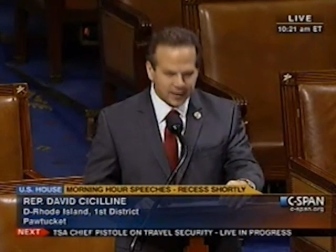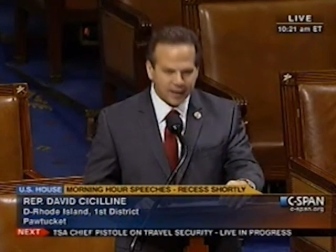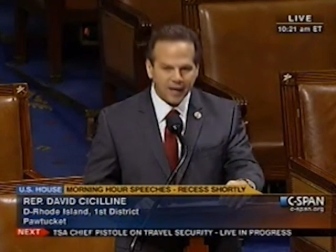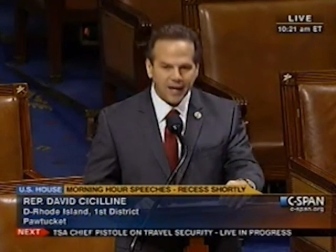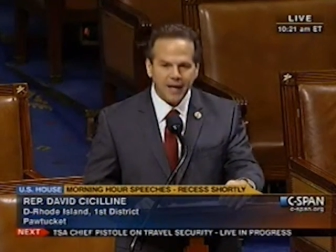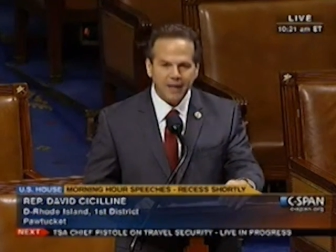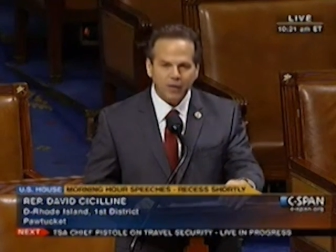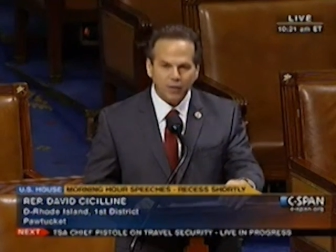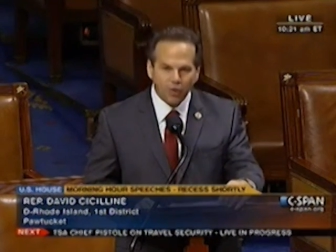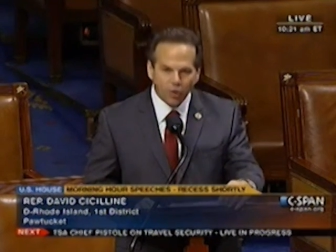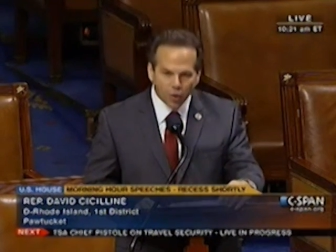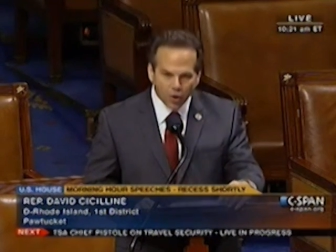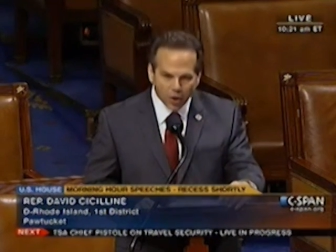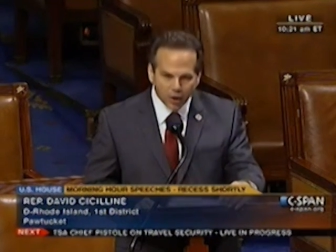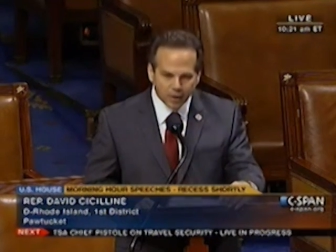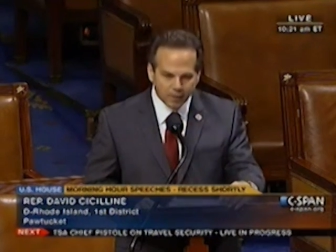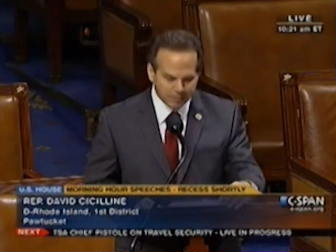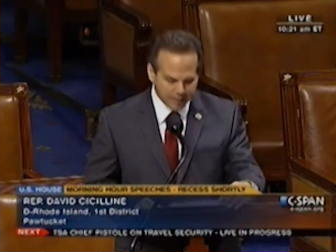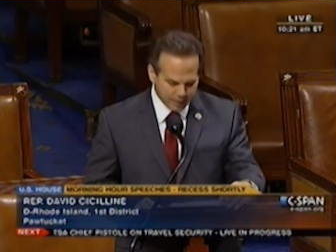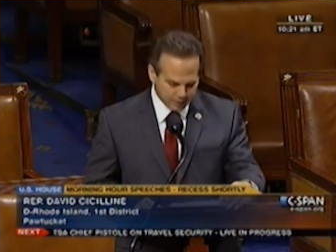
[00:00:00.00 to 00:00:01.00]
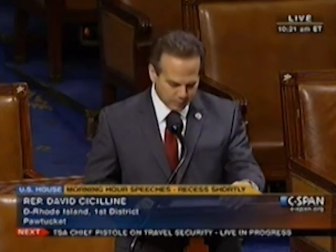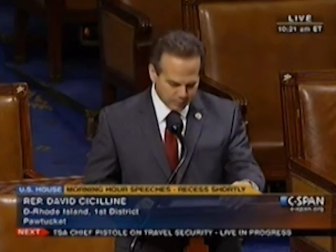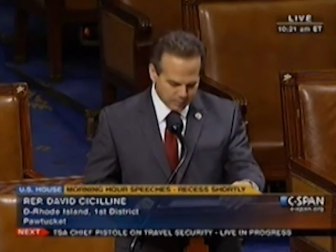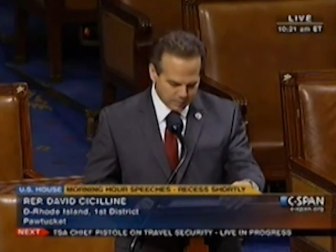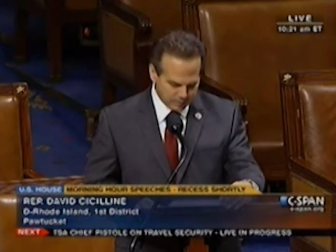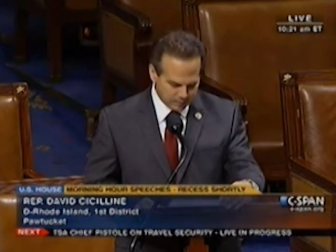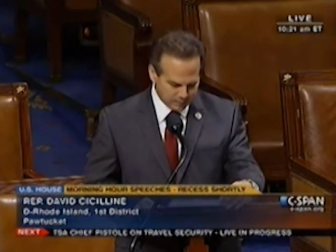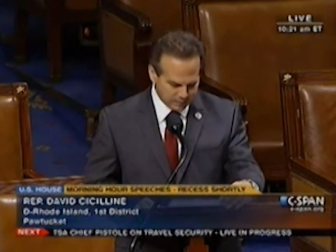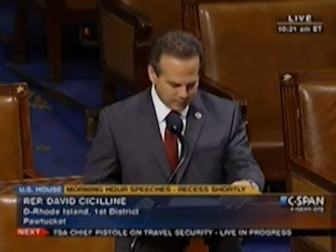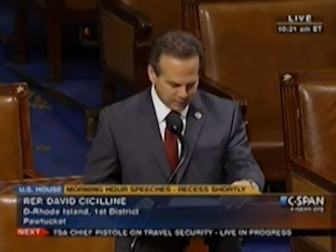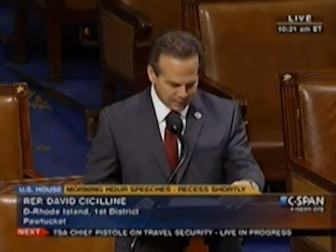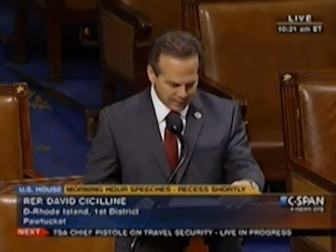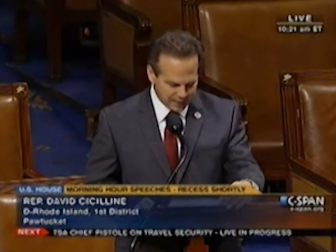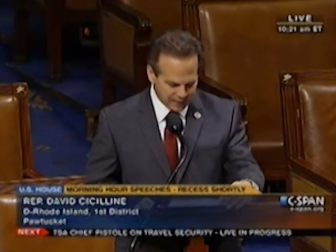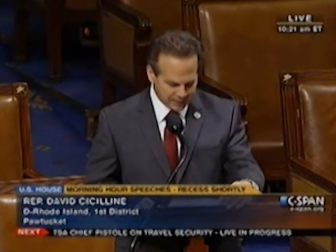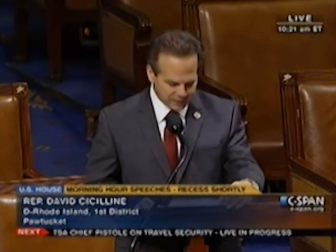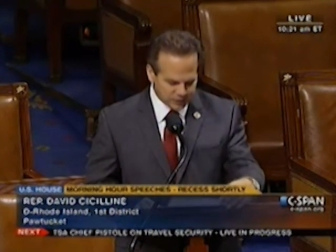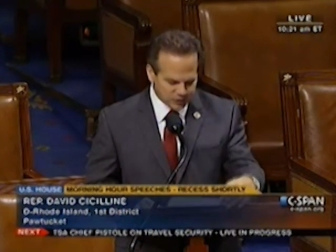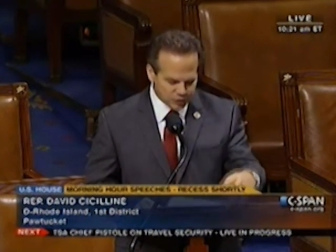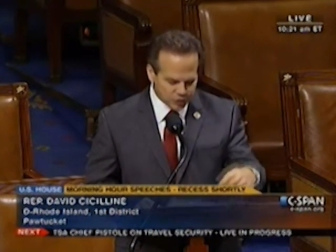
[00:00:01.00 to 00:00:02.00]
I call on my Republican
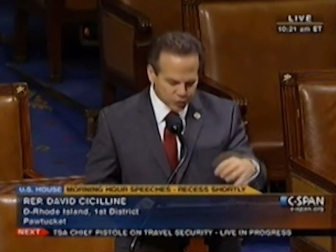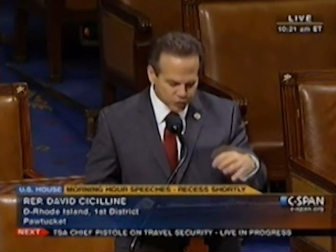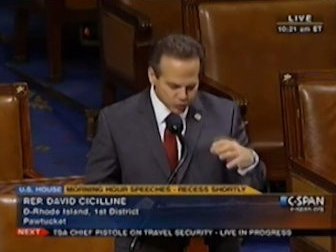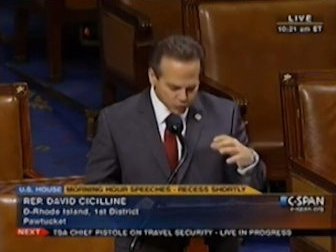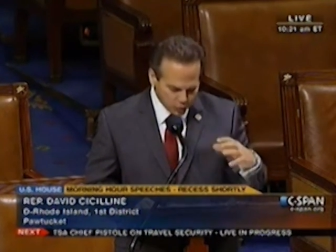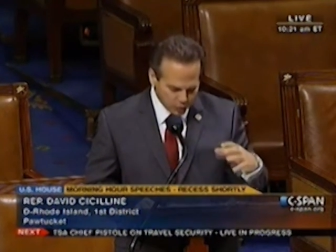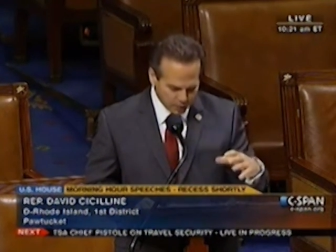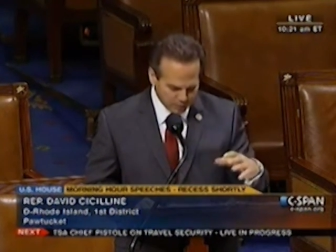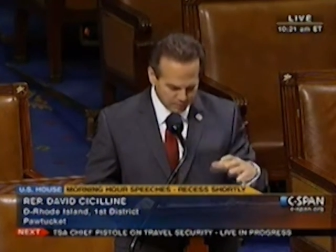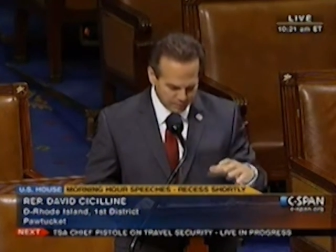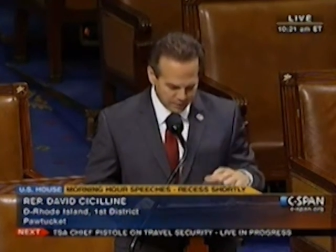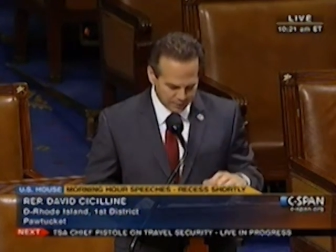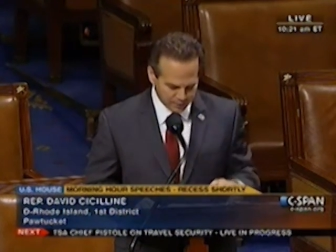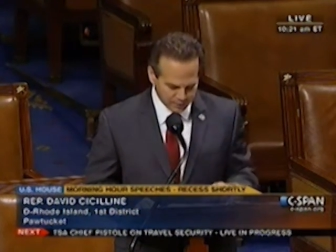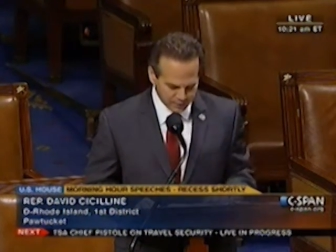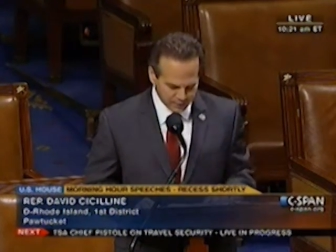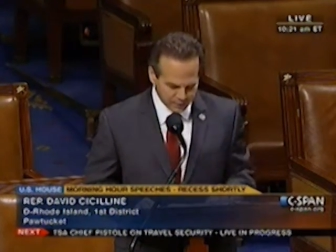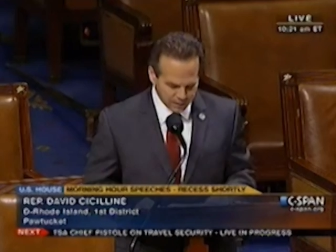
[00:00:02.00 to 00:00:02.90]
colleagues to join me